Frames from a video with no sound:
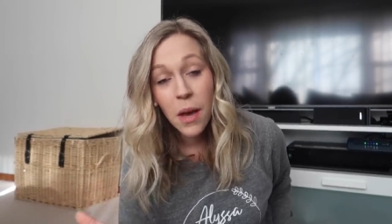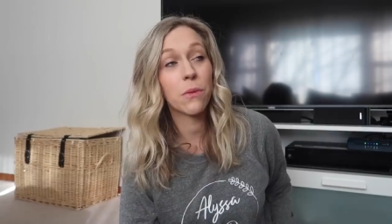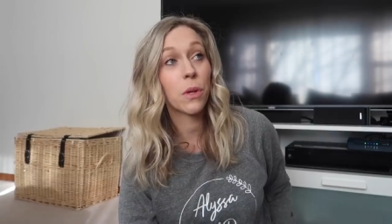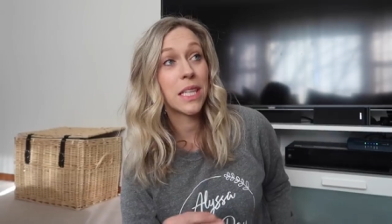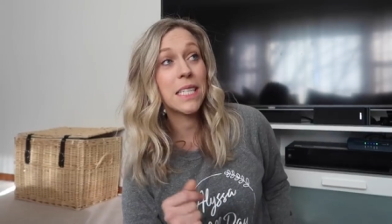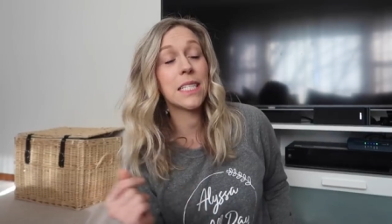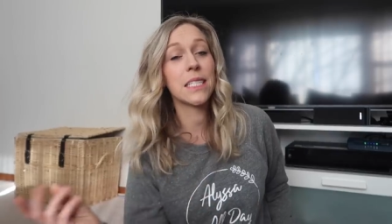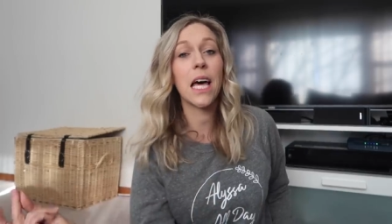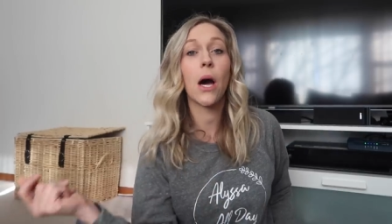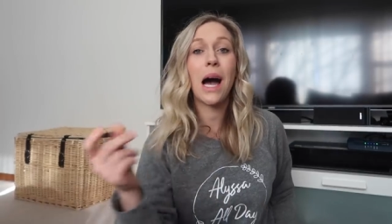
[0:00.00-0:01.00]
saying, well, this
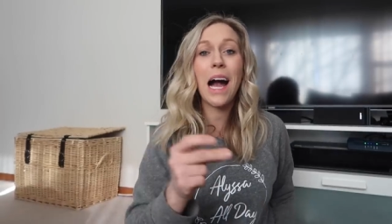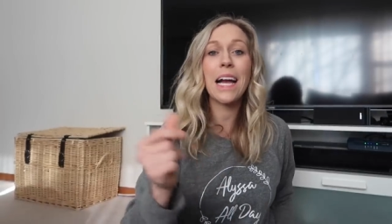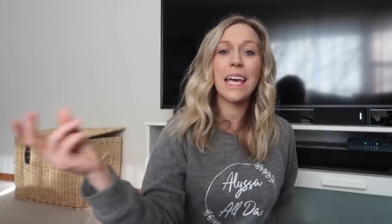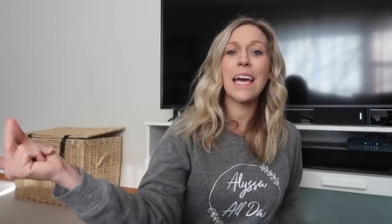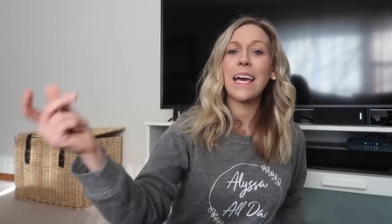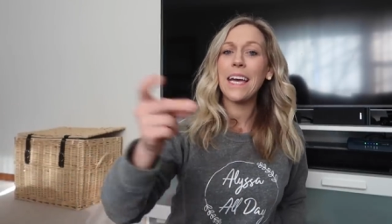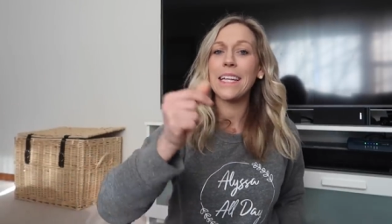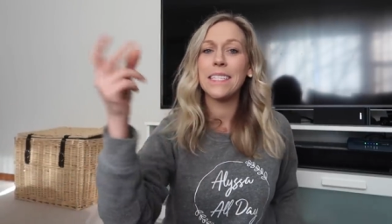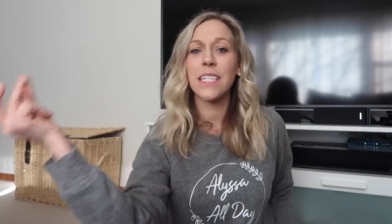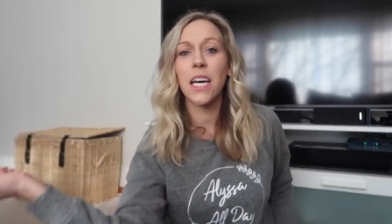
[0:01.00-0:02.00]
is how I get
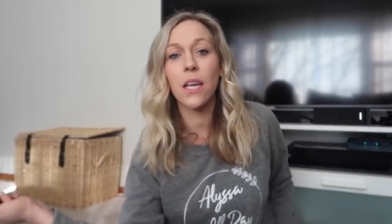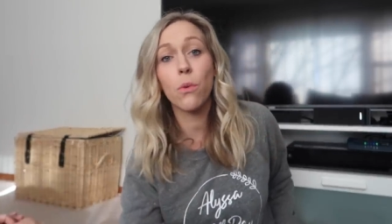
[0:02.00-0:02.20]
it done.